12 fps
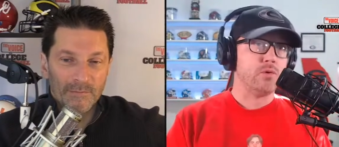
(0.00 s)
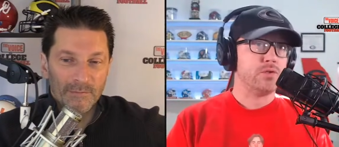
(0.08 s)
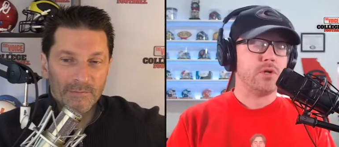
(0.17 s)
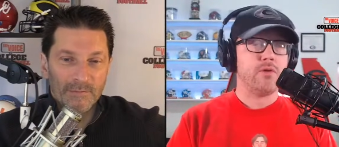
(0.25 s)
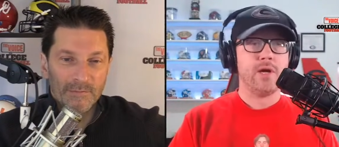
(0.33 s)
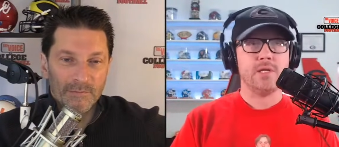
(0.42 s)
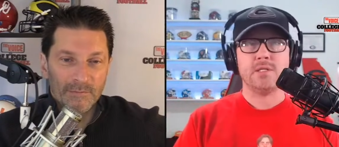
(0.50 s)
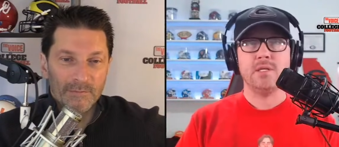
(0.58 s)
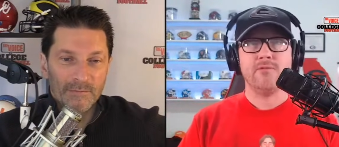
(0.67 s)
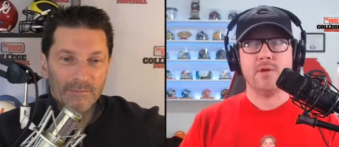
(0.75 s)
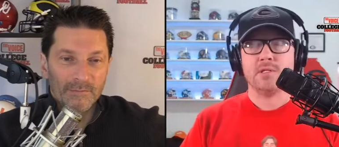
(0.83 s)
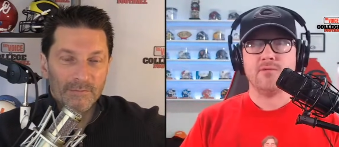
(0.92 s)
Speaker 1: Georgia the greatest
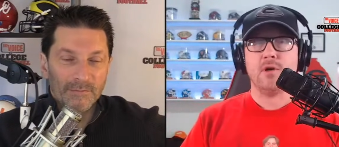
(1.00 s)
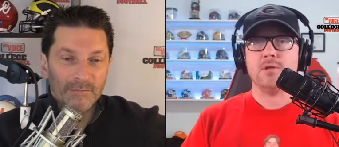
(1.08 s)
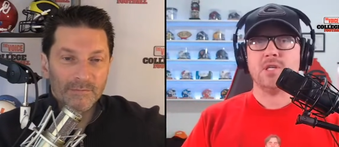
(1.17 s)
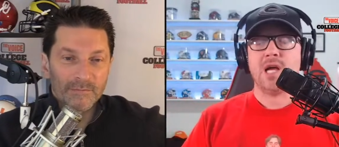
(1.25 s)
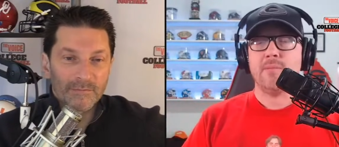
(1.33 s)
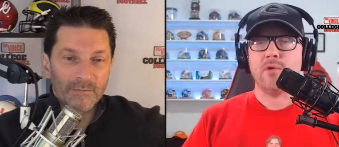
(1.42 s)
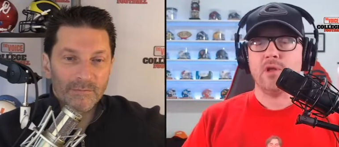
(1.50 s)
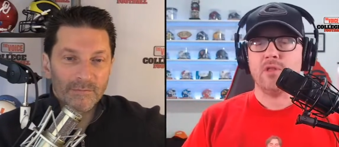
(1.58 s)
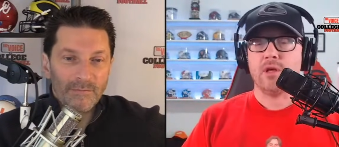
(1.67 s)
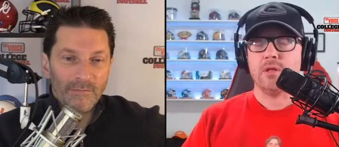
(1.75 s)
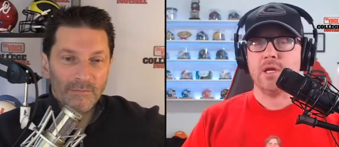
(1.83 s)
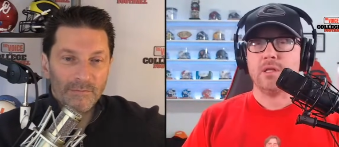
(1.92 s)
defense of all time or
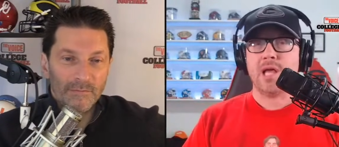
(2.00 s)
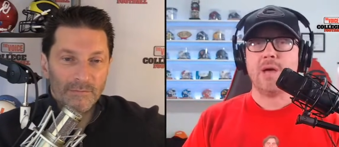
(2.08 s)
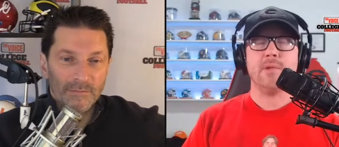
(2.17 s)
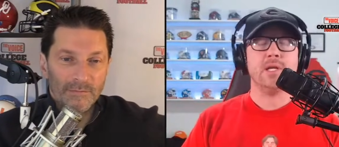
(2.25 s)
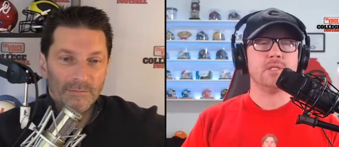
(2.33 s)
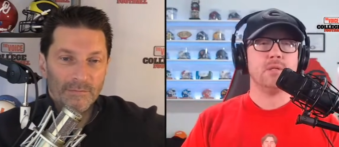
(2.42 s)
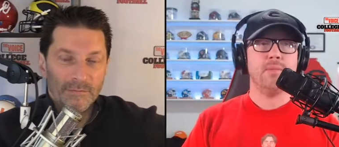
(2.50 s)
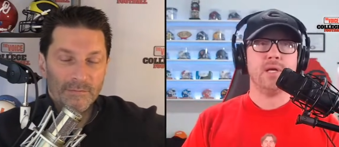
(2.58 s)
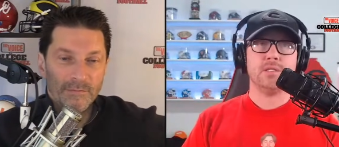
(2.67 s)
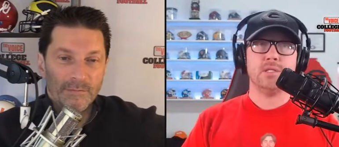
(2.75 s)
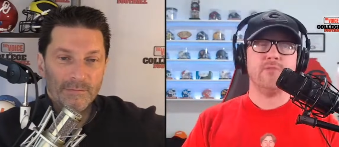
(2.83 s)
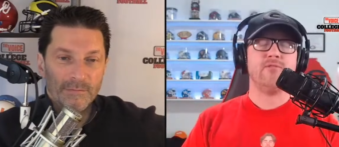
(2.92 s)
anything like that. But it's the
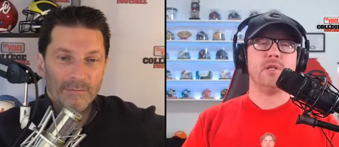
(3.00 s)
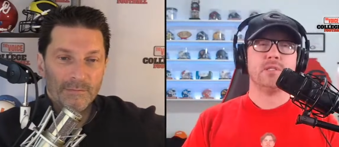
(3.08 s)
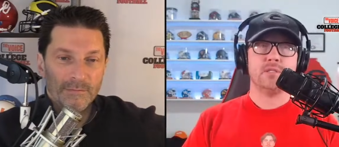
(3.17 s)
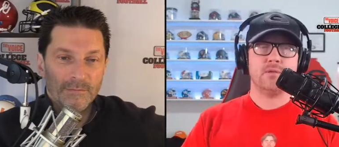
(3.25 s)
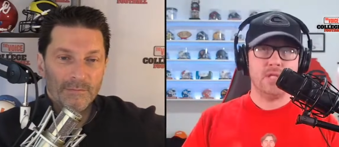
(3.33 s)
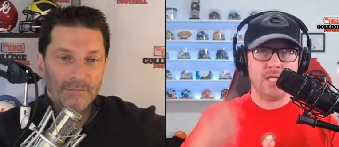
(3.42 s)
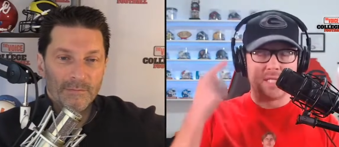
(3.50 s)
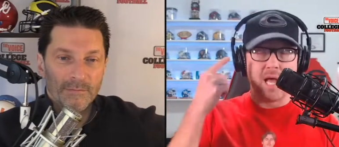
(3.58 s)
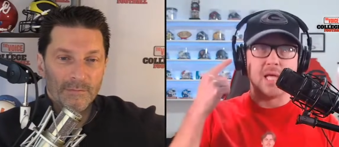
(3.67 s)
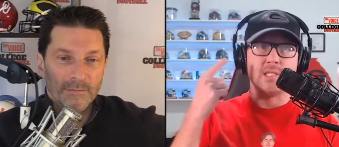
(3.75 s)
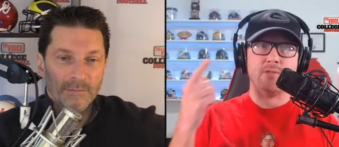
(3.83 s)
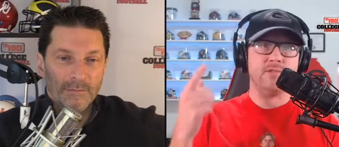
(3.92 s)
best defense these
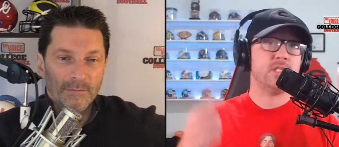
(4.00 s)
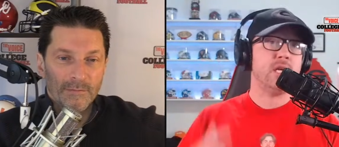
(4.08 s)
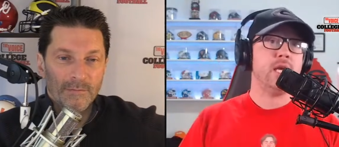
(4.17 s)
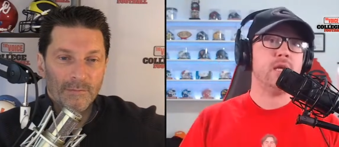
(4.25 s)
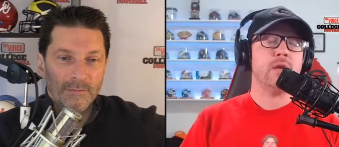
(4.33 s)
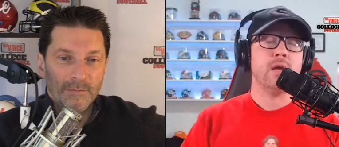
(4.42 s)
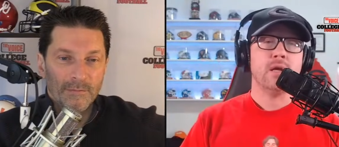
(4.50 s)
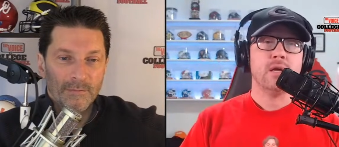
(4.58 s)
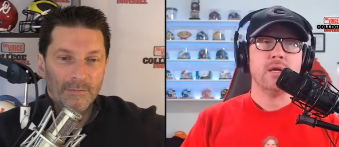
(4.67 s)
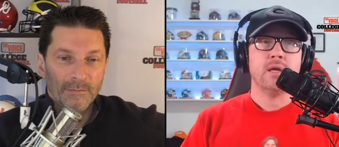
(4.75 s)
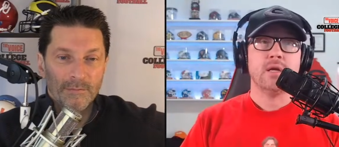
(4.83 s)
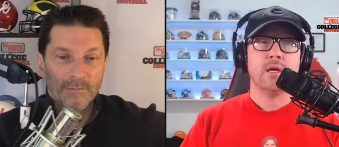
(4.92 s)
eyes have seen
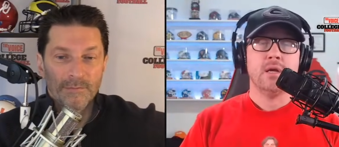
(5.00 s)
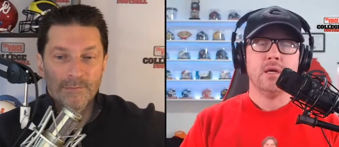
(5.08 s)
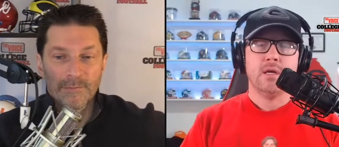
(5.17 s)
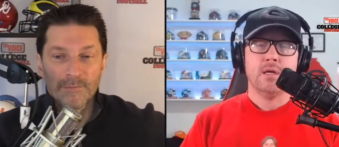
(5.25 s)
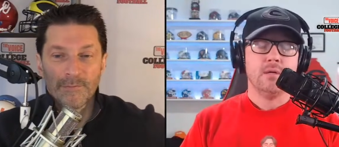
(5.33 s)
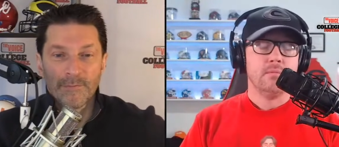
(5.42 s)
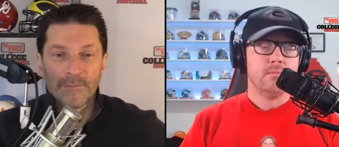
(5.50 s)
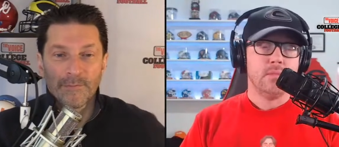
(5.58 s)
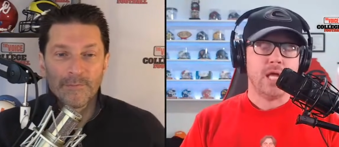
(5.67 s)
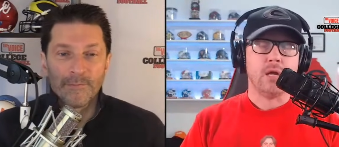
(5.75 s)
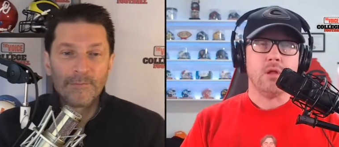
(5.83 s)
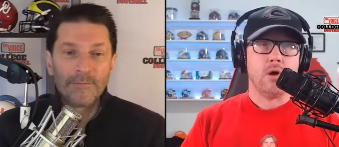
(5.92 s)

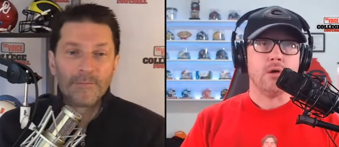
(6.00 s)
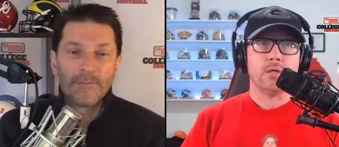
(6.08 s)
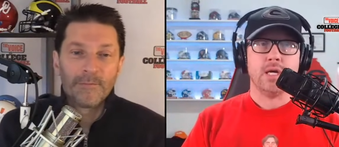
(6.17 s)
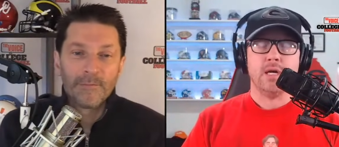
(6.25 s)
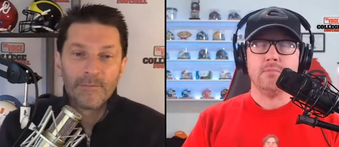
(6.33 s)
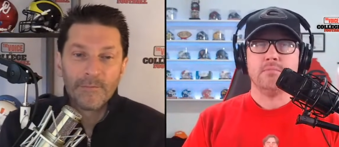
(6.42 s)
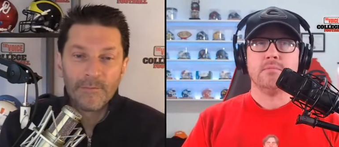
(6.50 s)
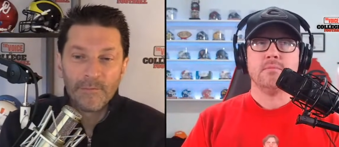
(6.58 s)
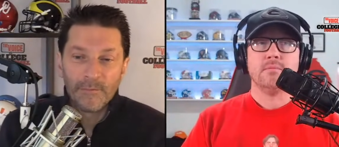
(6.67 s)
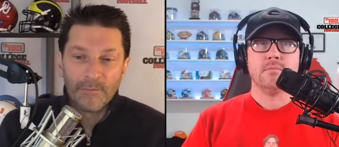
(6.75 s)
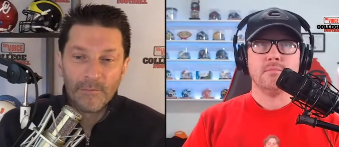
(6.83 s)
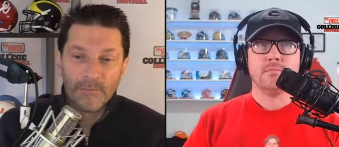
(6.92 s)
Speaker 2: in a long time.
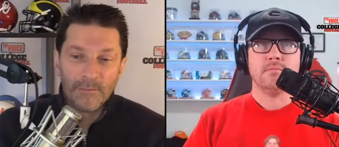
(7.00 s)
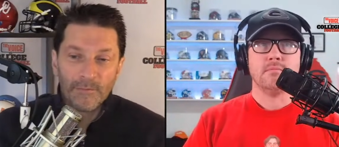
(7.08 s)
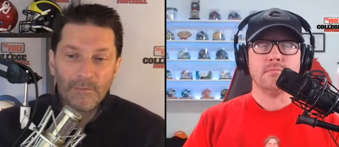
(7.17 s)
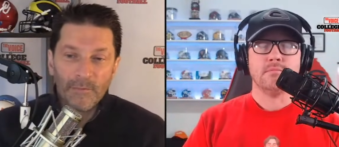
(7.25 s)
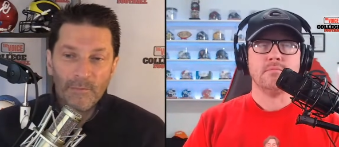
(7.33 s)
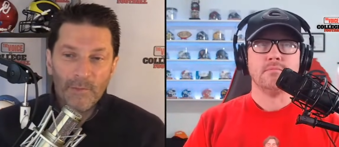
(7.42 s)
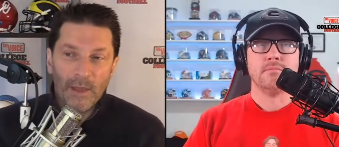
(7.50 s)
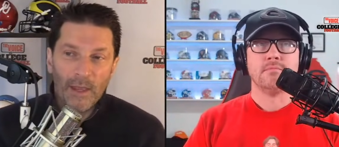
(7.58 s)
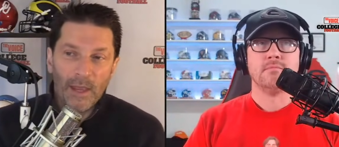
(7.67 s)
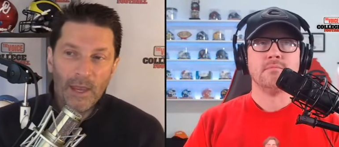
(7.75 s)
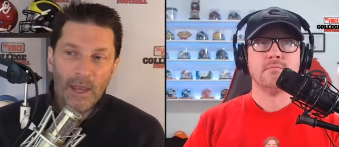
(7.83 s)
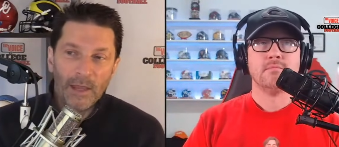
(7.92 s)

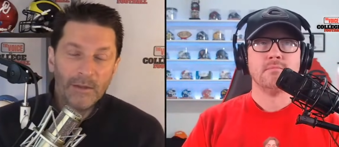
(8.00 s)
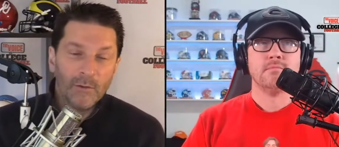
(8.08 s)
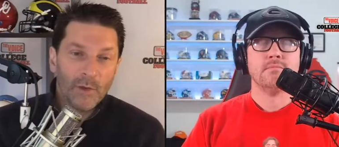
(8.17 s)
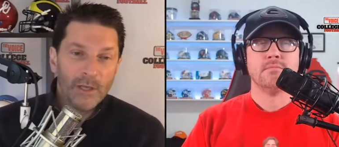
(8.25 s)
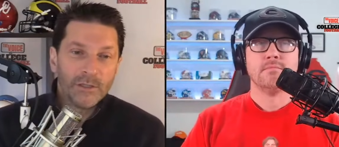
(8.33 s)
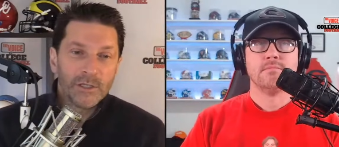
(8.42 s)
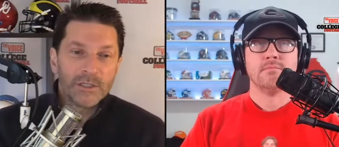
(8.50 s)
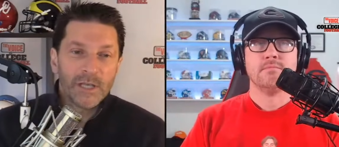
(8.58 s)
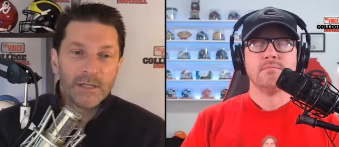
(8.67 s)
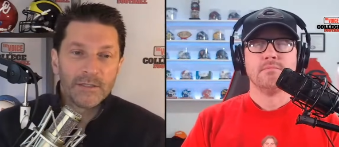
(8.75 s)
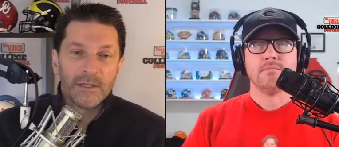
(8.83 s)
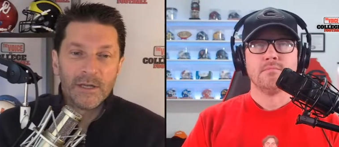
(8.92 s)
And the way you just
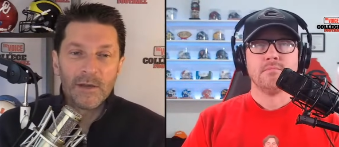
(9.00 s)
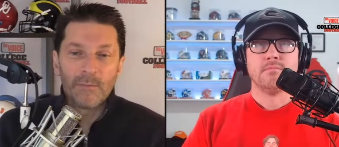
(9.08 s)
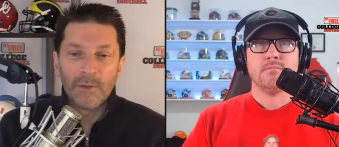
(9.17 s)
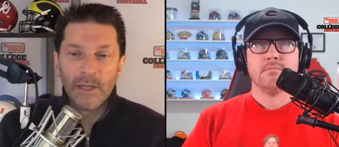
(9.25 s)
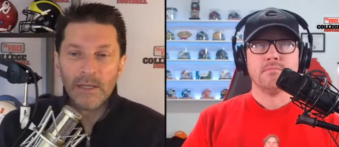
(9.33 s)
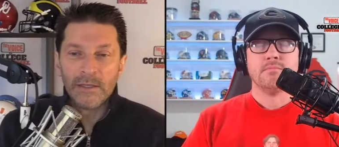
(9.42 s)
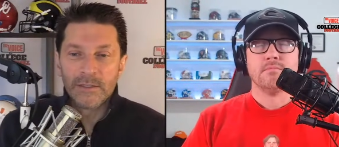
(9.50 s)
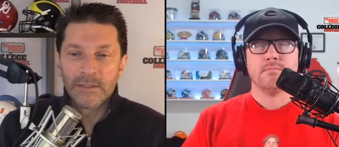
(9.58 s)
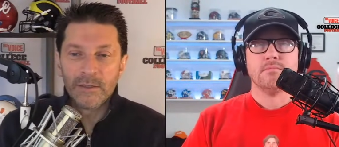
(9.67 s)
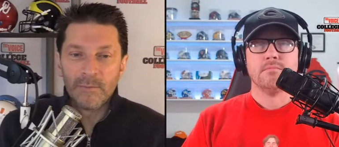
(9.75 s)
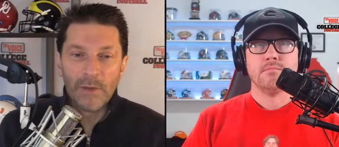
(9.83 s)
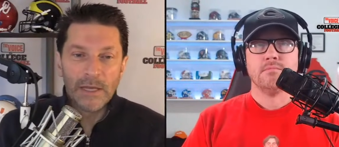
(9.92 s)
sized it up
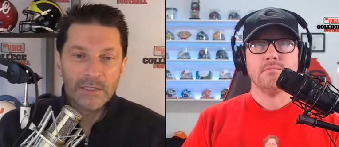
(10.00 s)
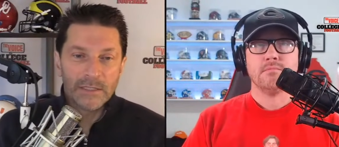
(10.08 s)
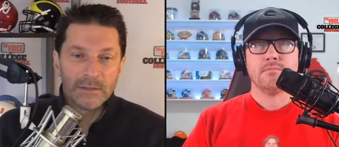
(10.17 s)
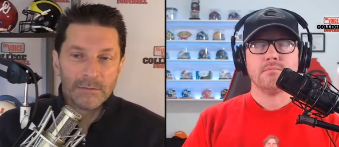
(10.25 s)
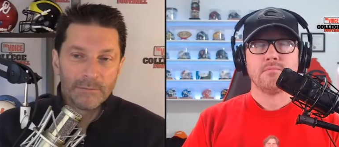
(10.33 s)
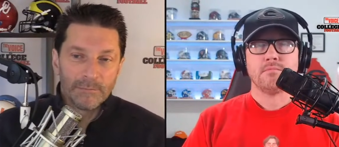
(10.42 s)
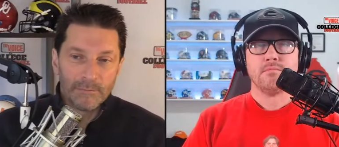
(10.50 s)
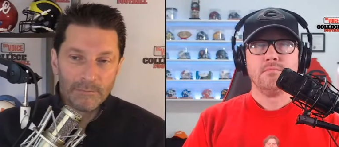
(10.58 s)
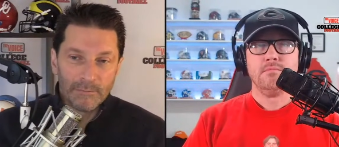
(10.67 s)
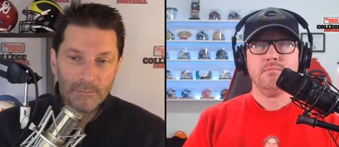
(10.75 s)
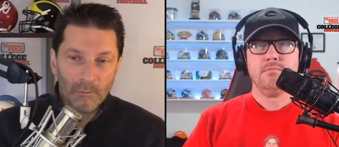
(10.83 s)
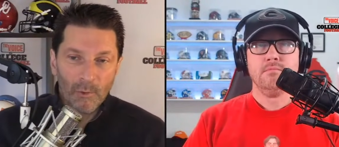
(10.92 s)
is the best
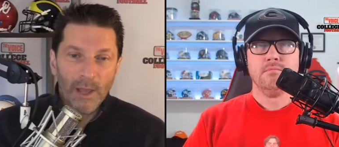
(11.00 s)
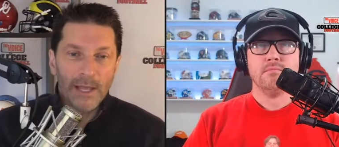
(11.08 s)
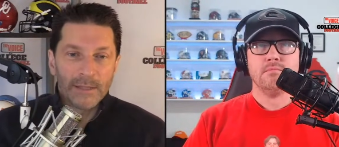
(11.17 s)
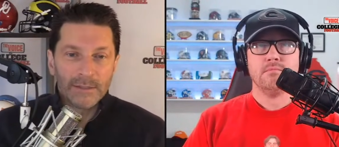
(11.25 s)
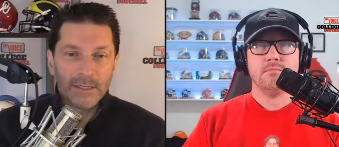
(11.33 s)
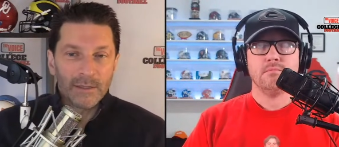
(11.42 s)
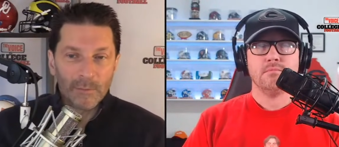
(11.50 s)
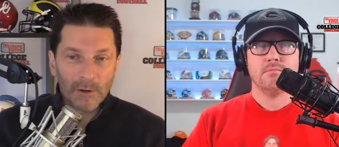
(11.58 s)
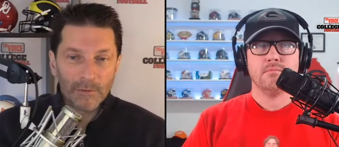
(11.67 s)
way. It's not the